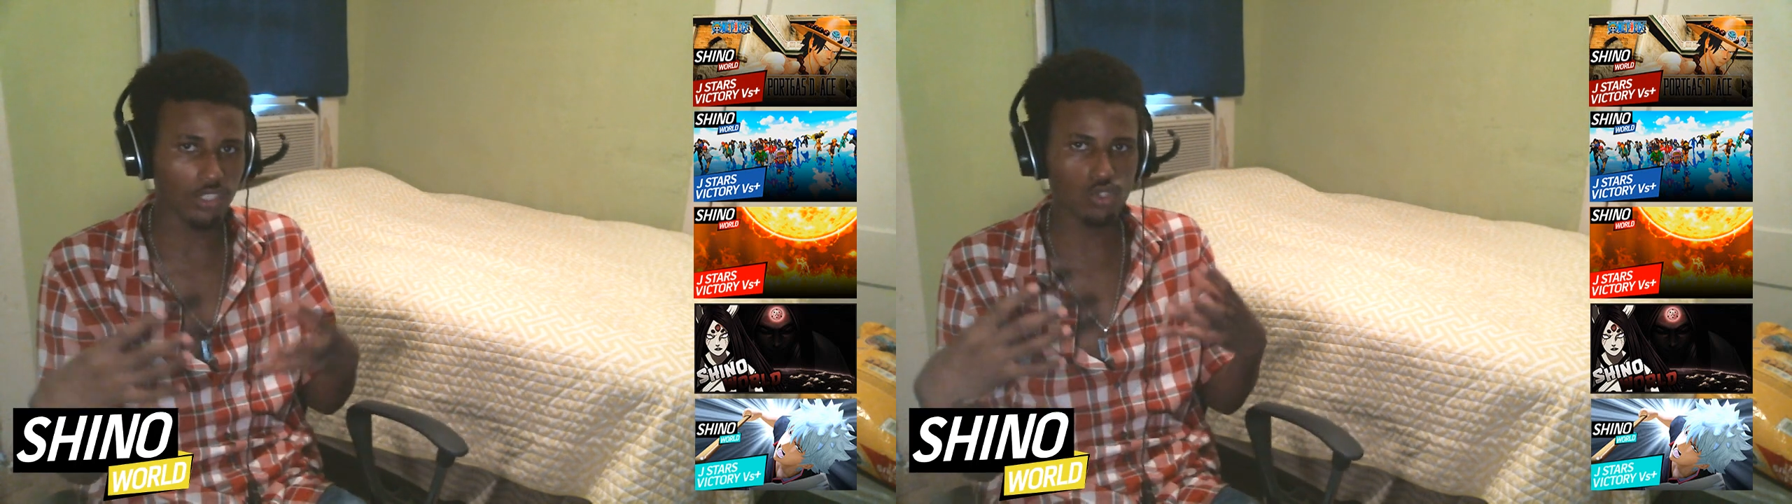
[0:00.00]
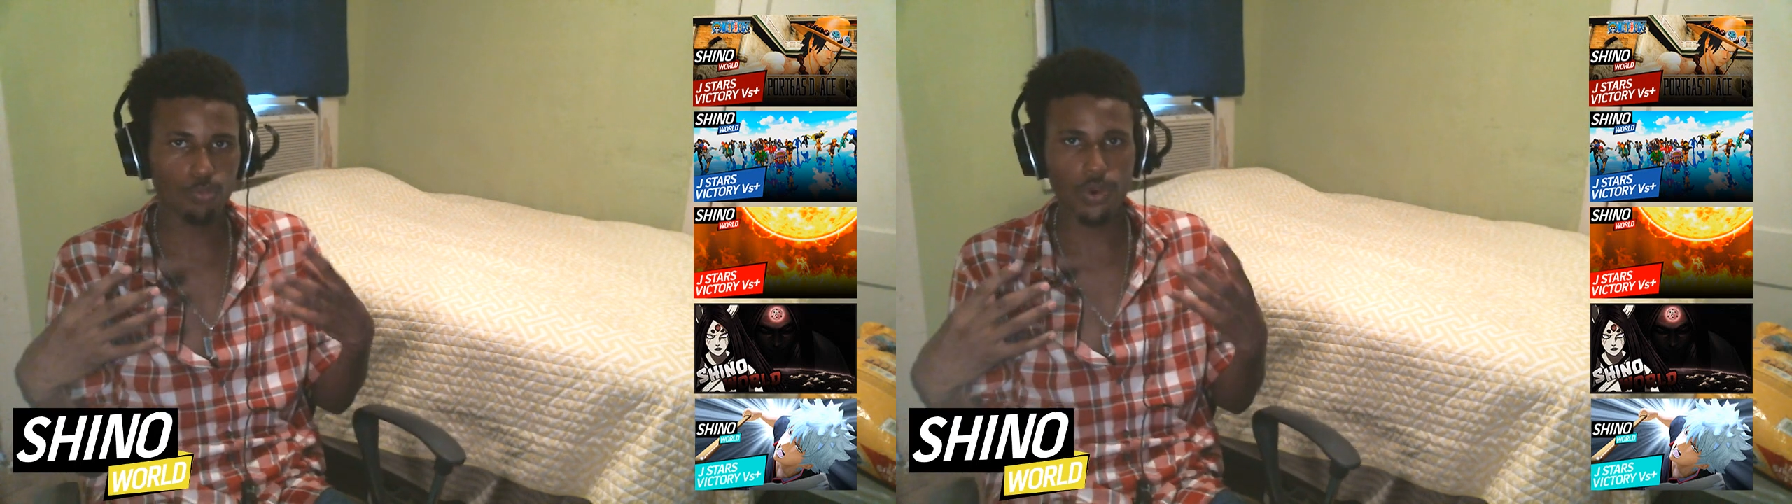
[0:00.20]

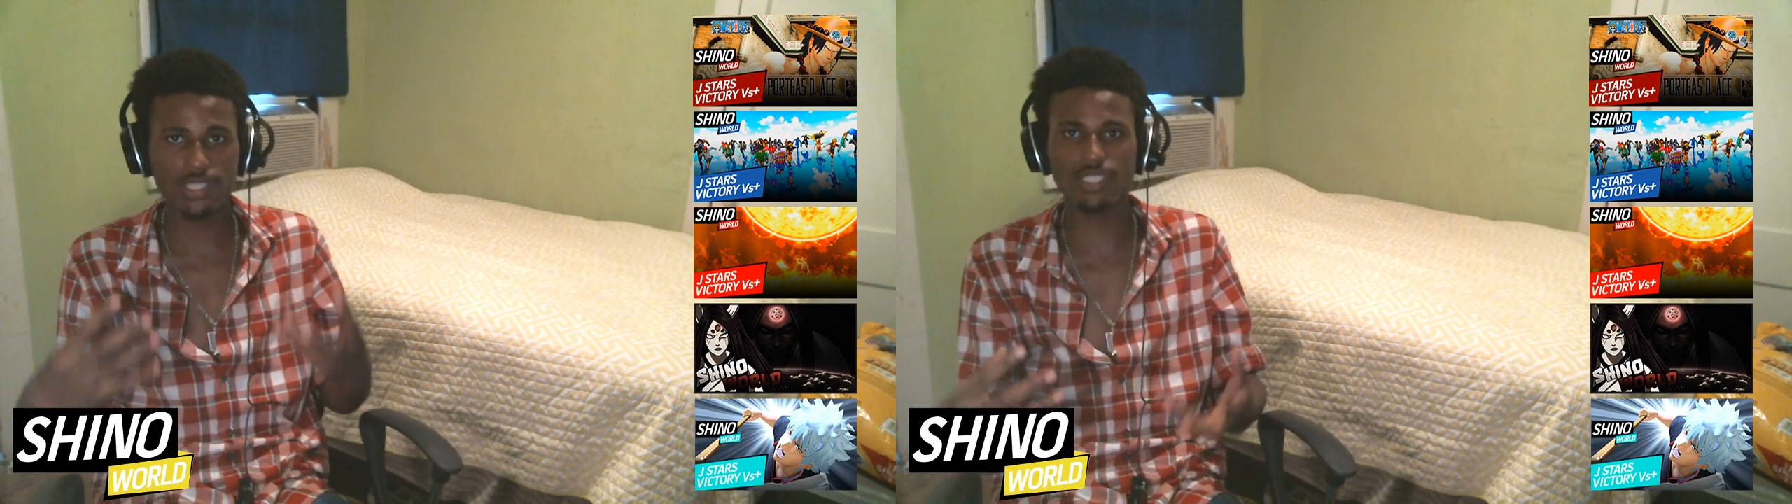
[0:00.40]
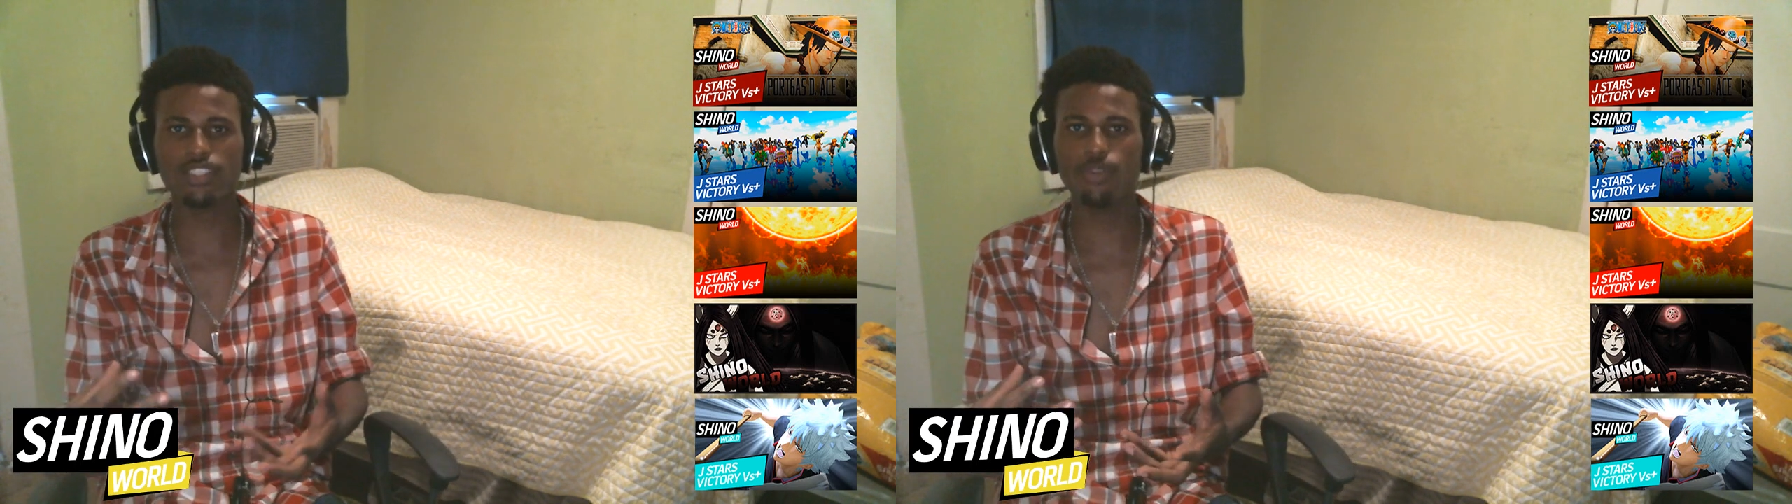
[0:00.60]
there's new
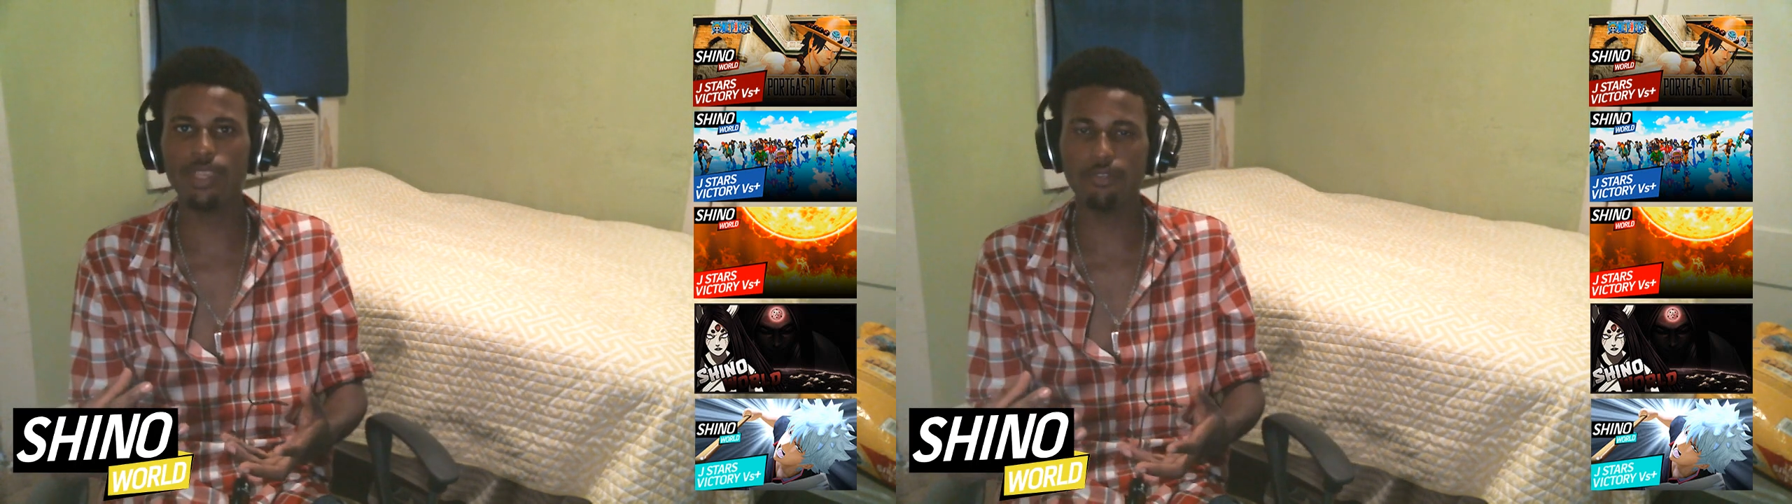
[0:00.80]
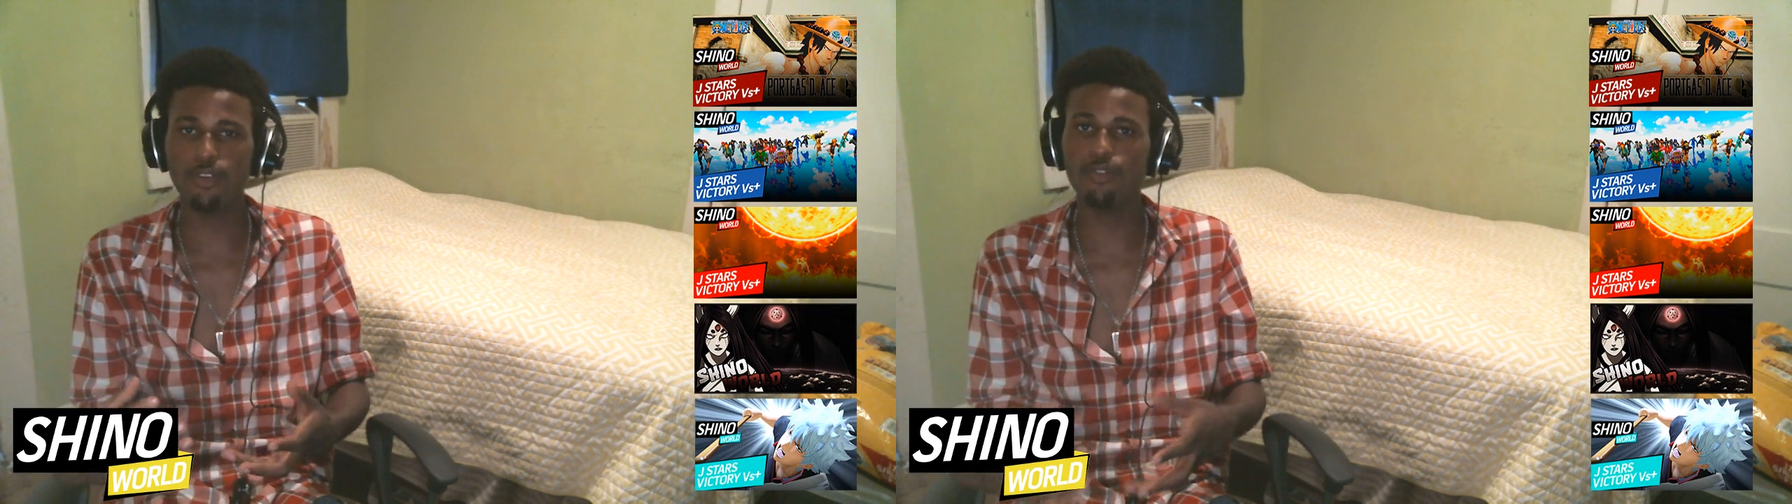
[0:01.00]
projects gonna
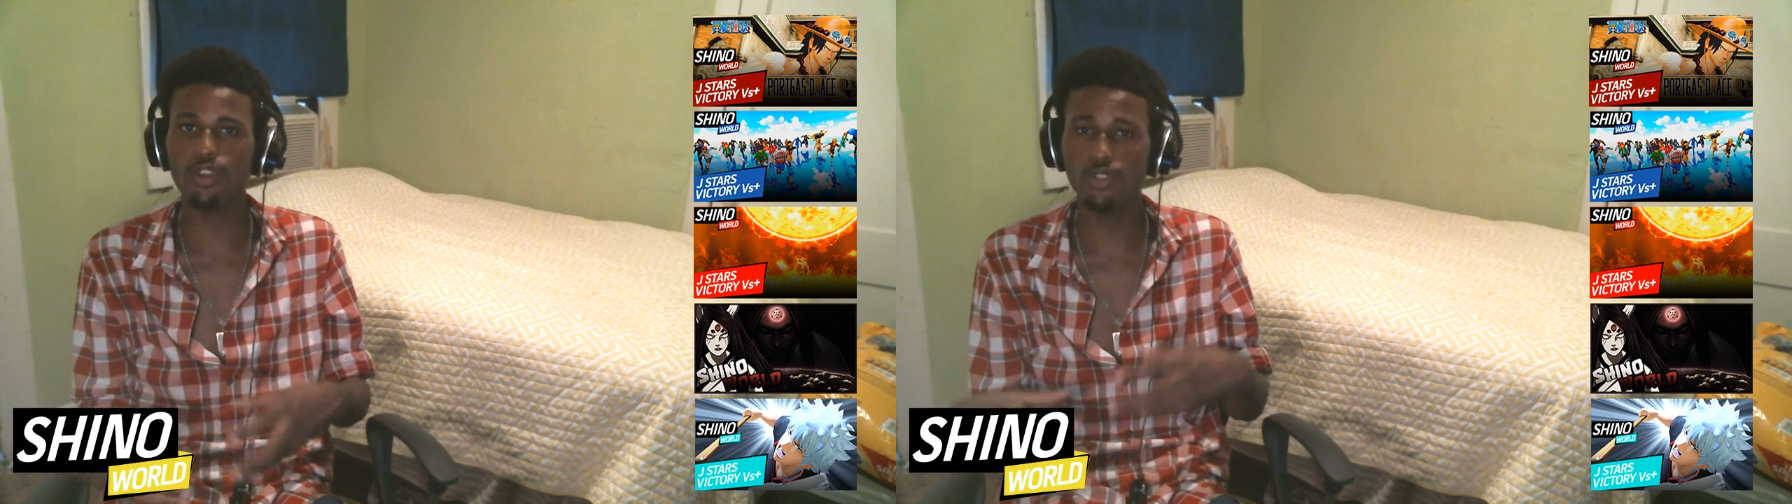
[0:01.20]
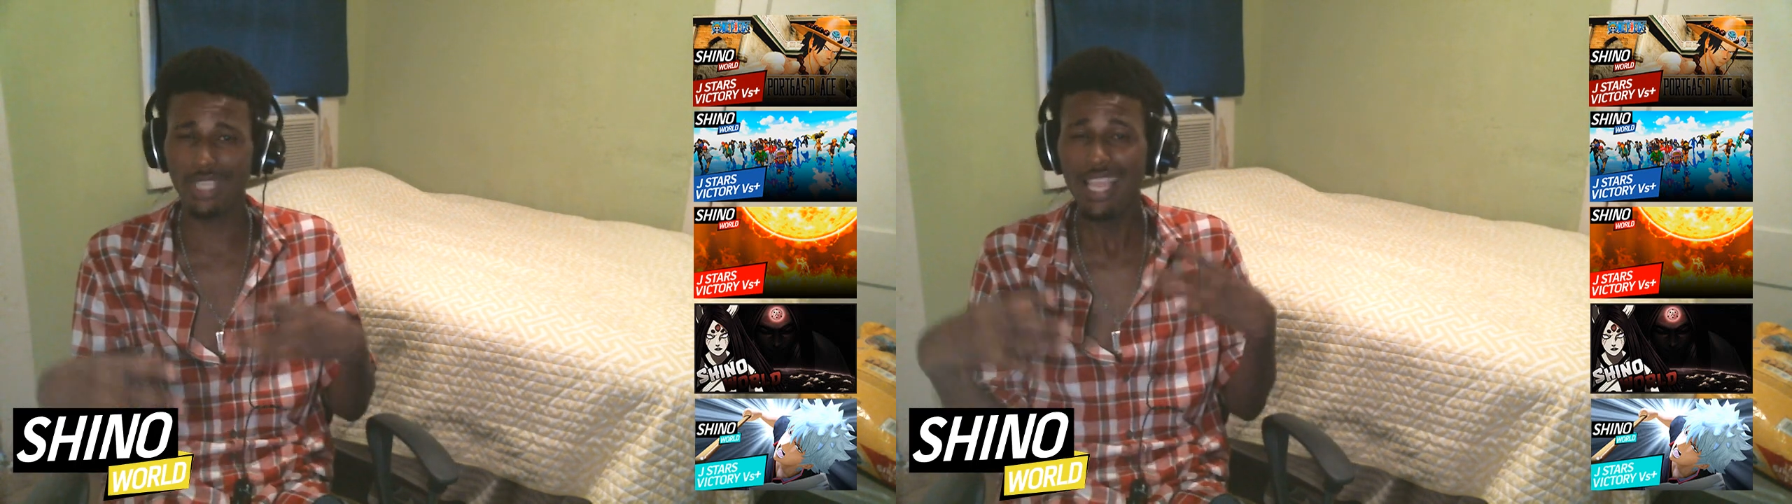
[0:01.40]
be
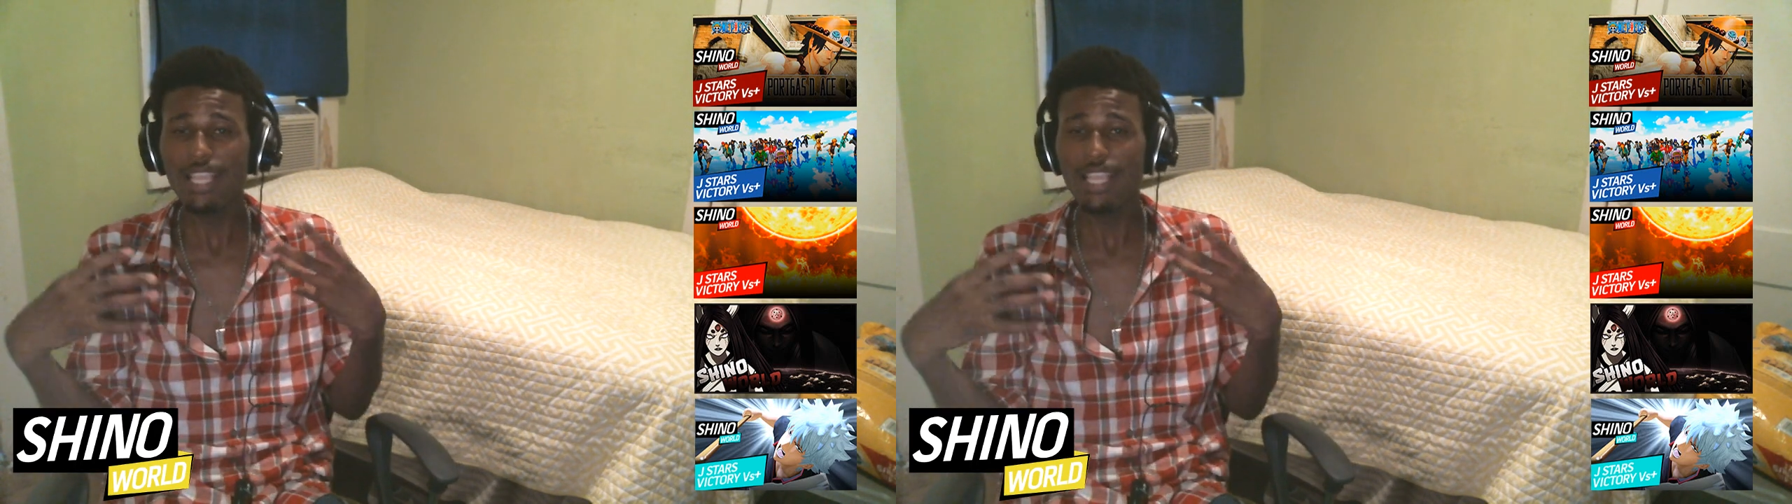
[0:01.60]
unrevealed,